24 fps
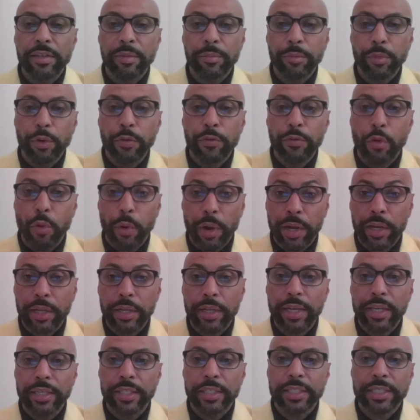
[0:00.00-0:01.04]
to move
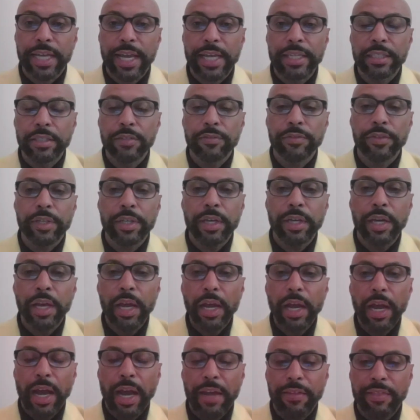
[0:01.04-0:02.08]
quickly and decisively,
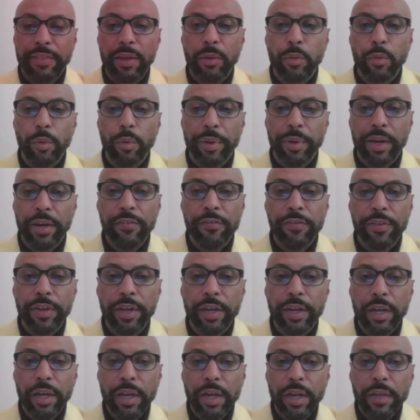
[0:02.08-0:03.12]
I think will
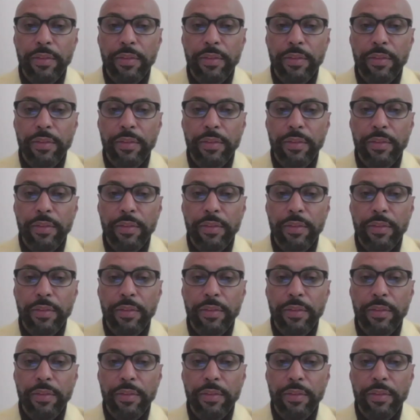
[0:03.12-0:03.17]
benefit.